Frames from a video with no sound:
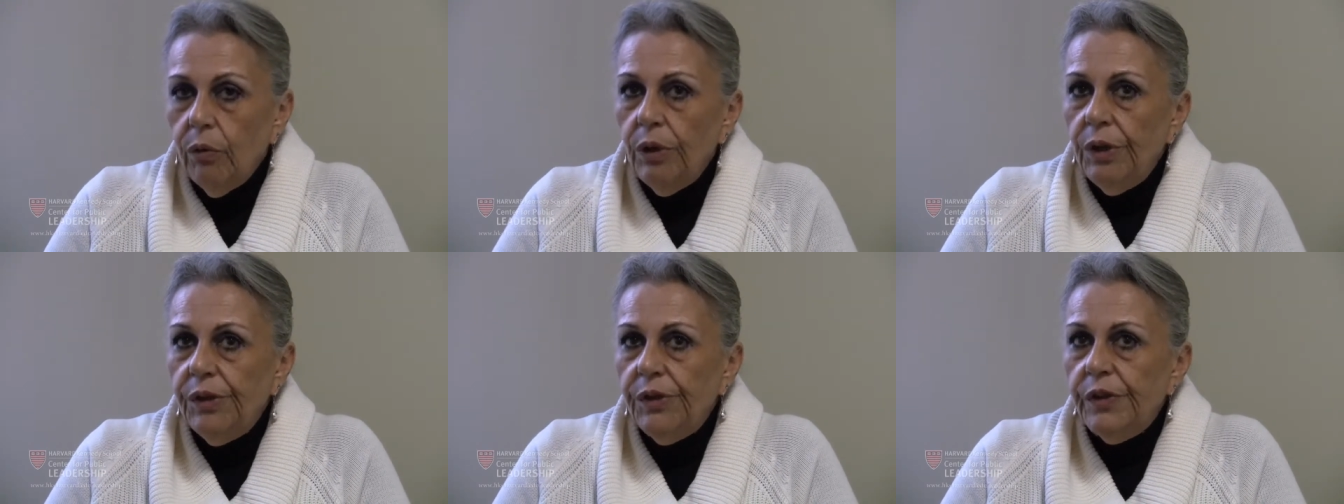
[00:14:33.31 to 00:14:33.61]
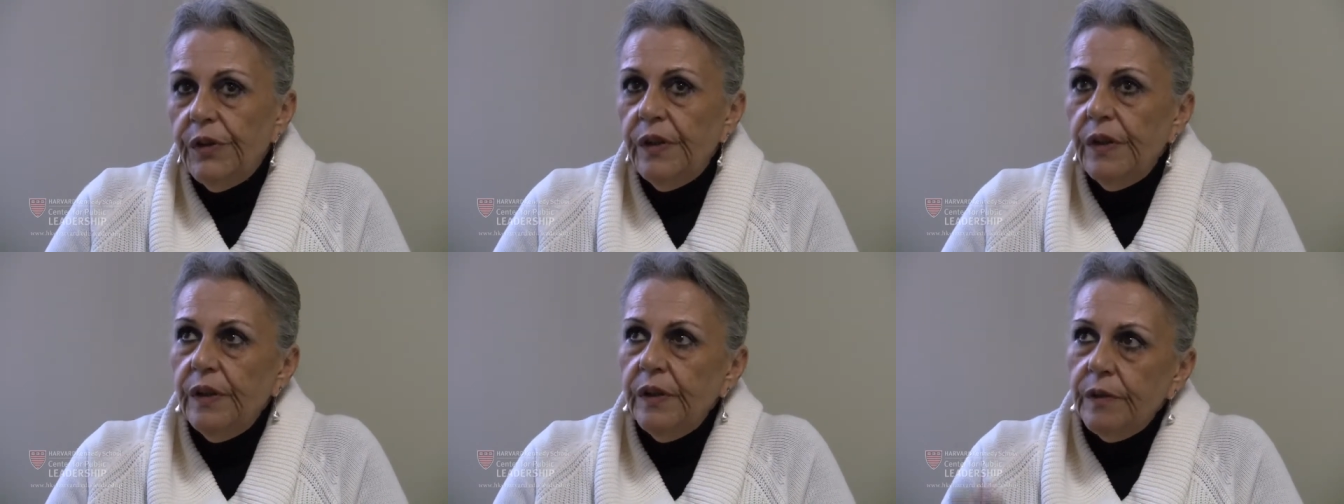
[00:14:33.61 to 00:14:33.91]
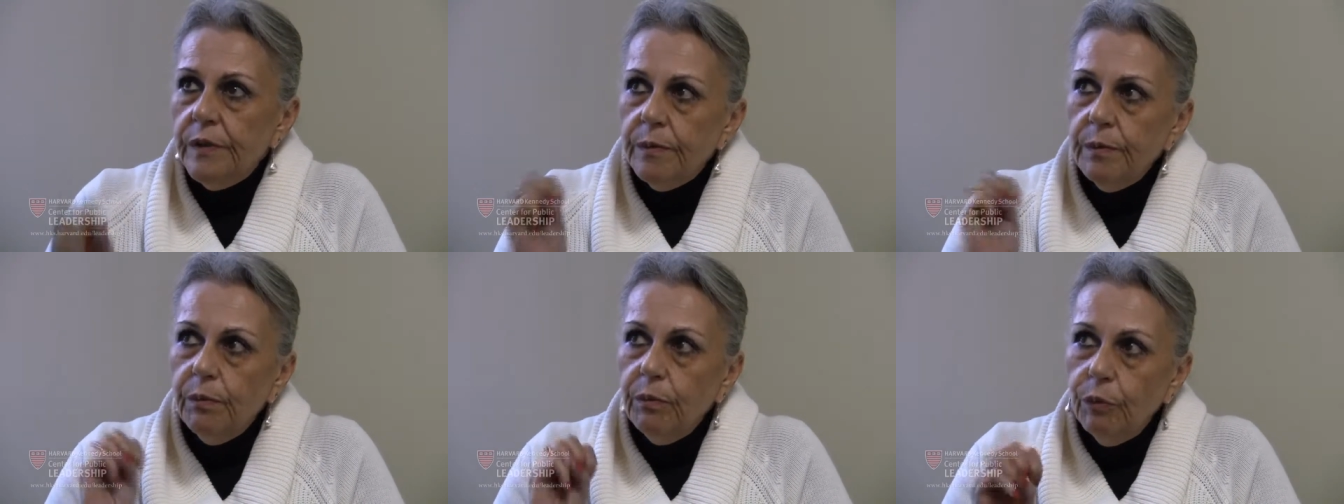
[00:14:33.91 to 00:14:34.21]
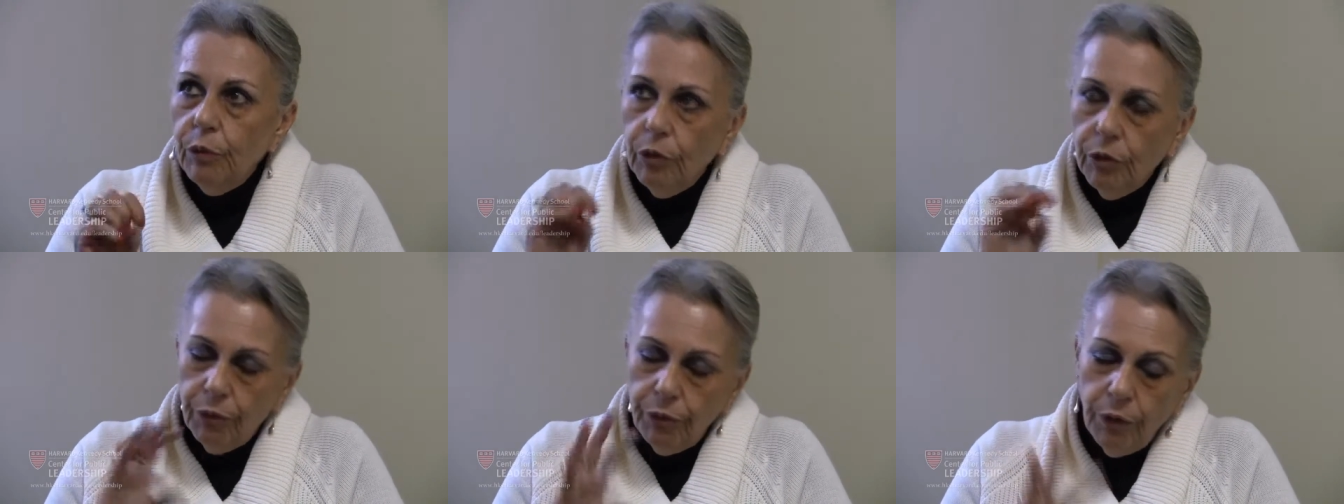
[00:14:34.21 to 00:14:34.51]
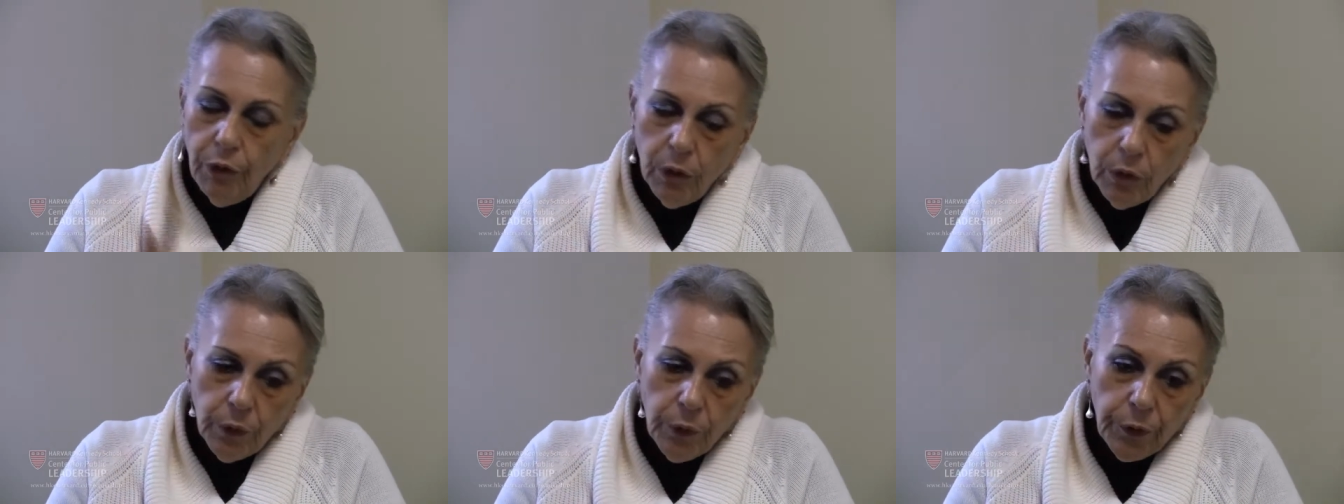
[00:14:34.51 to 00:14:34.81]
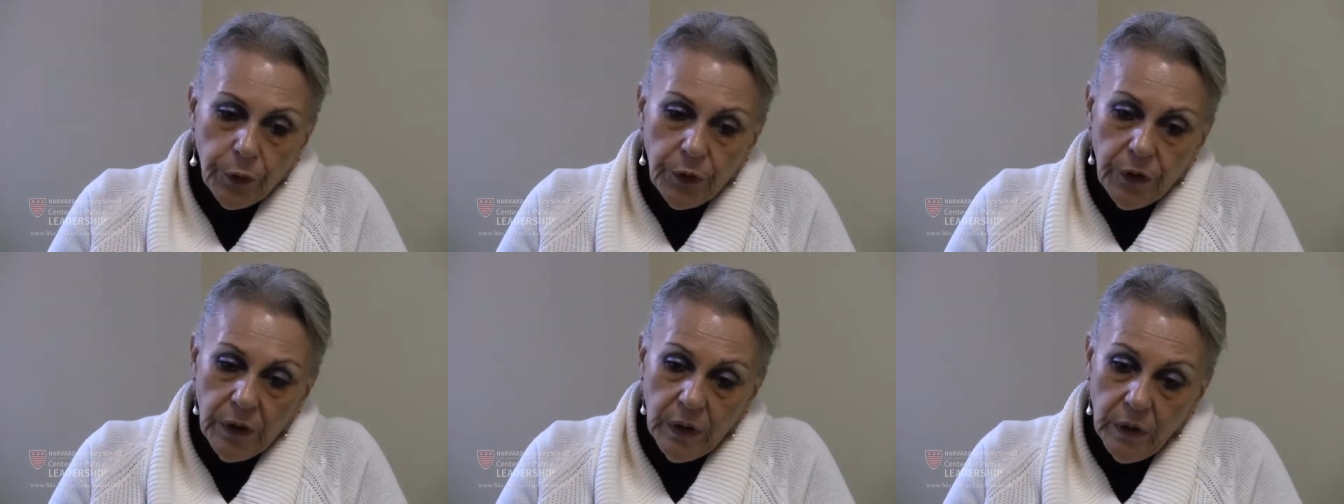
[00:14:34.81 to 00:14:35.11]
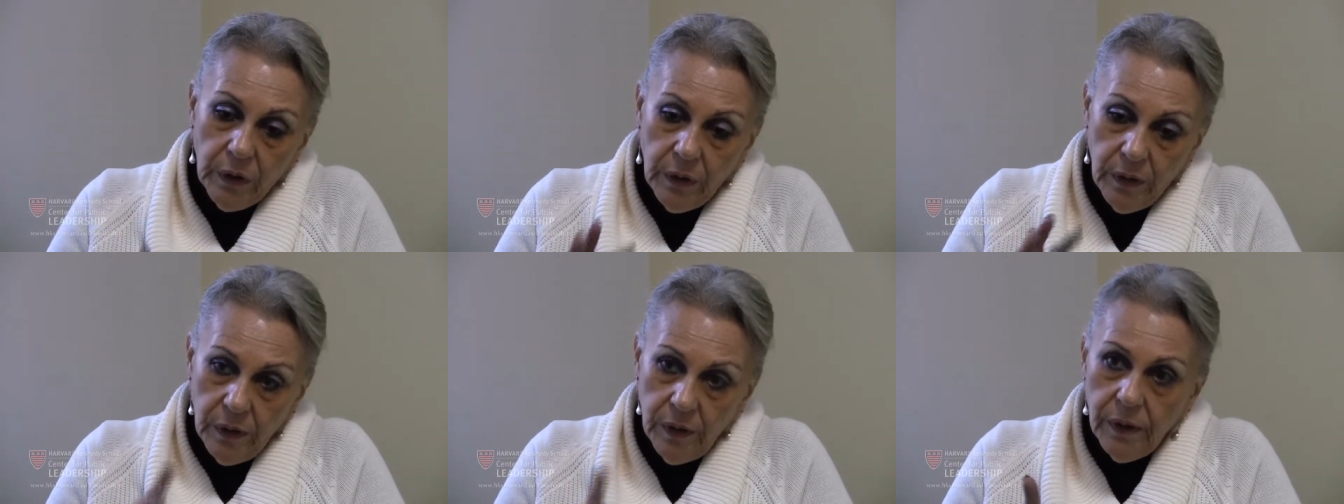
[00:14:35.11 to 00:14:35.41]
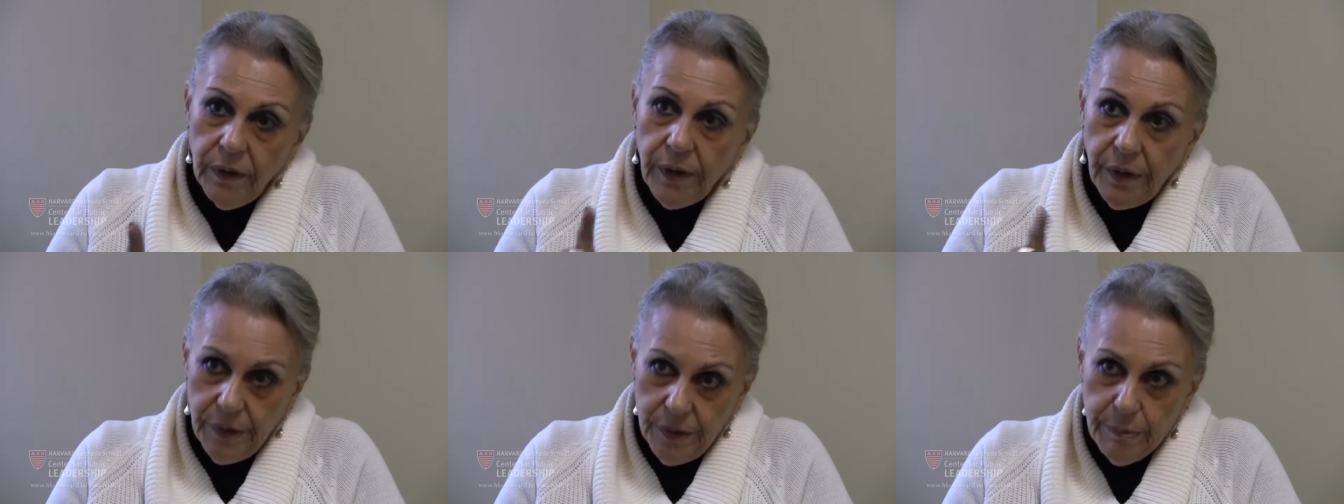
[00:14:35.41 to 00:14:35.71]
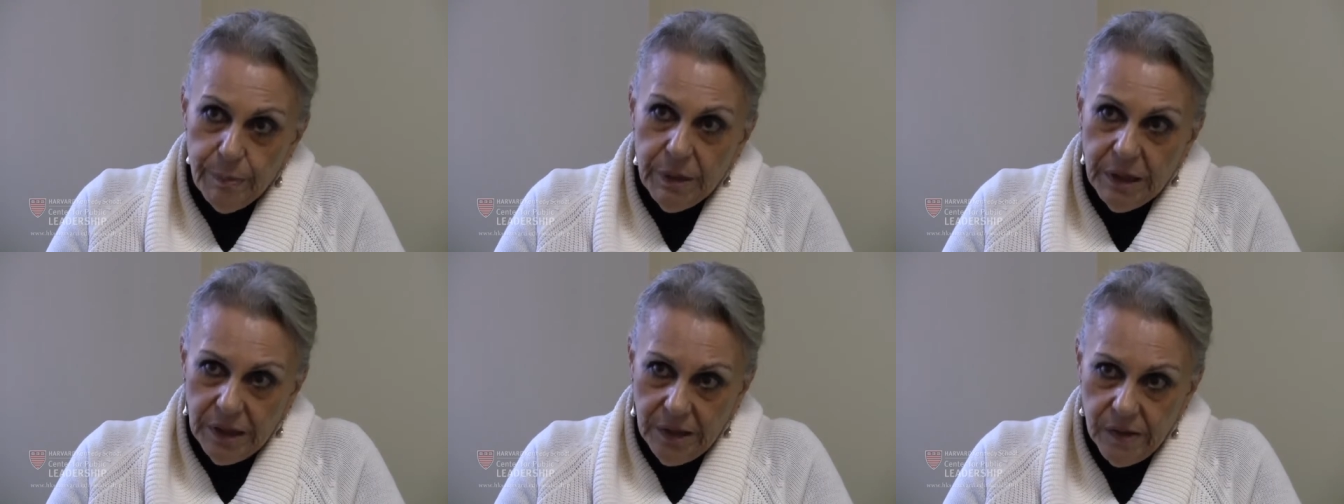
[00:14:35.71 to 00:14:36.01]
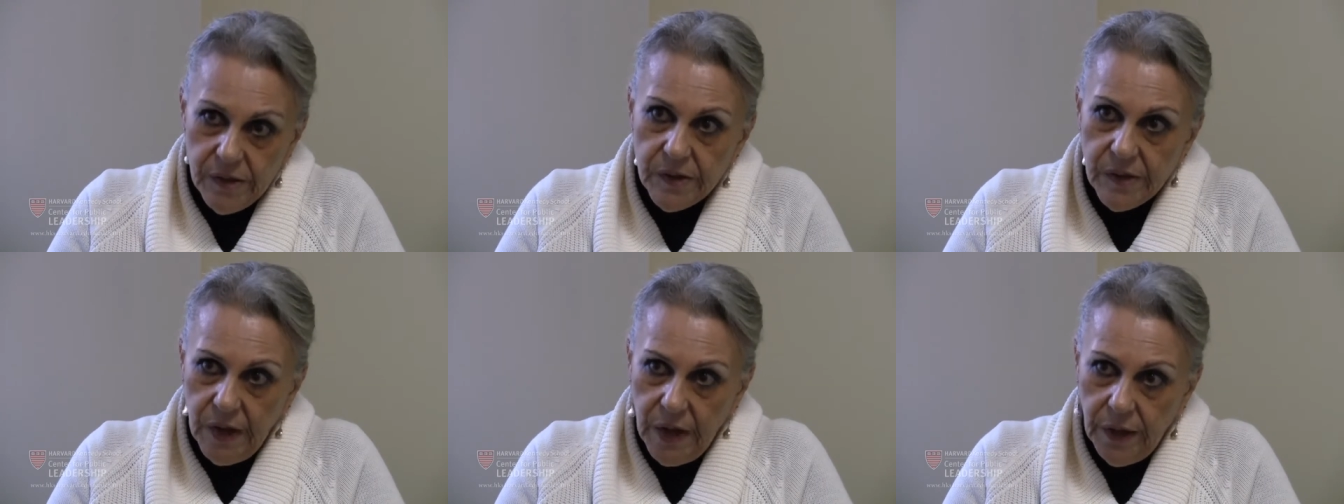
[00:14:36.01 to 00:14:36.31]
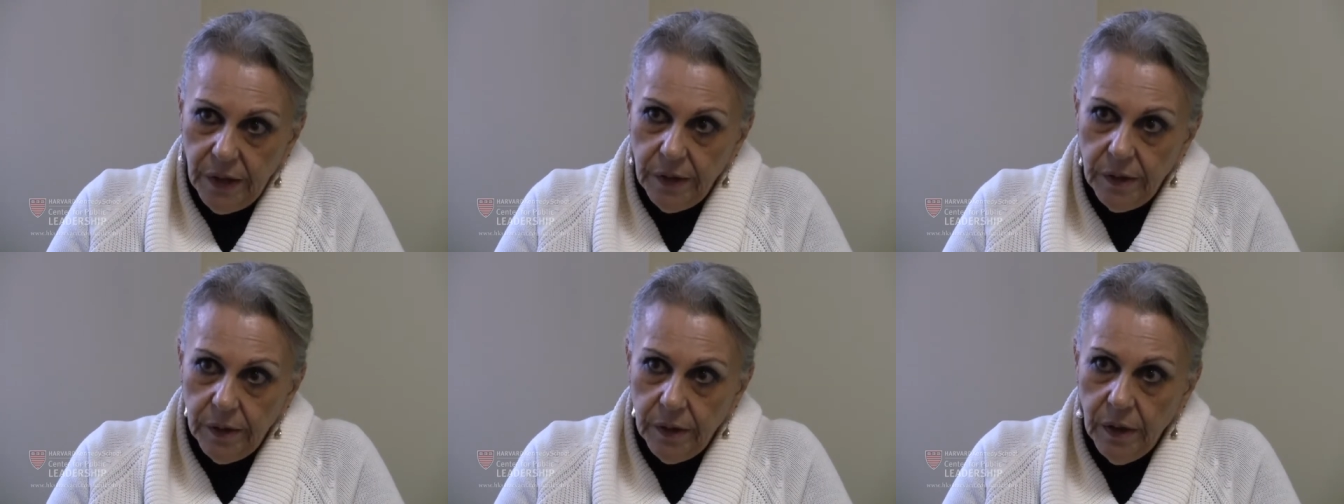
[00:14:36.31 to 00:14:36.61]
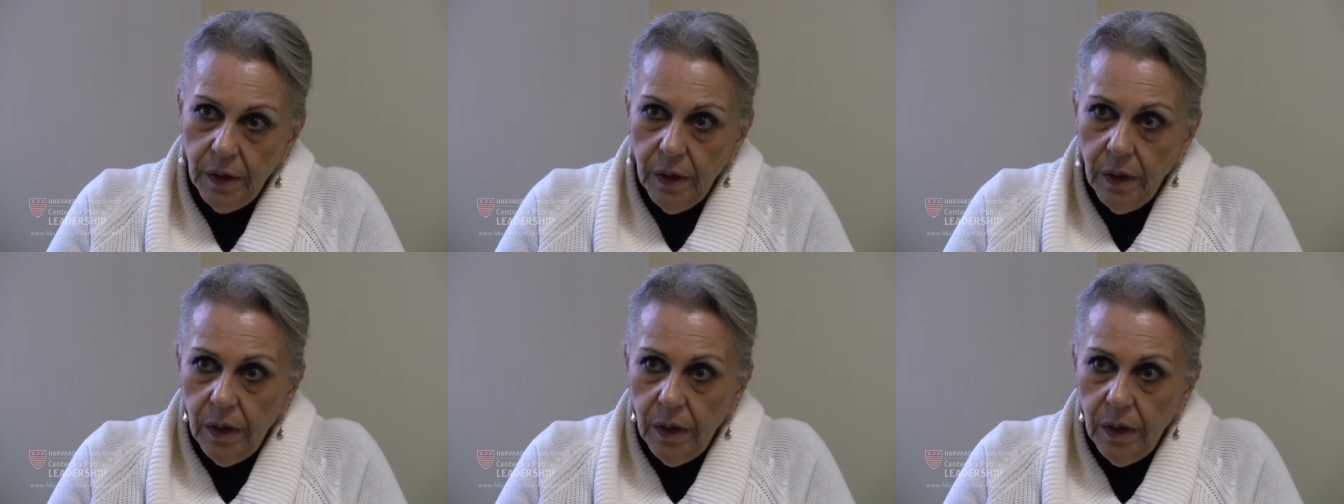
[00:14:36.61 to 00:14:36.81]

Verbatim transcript: which is more focused in the demand side.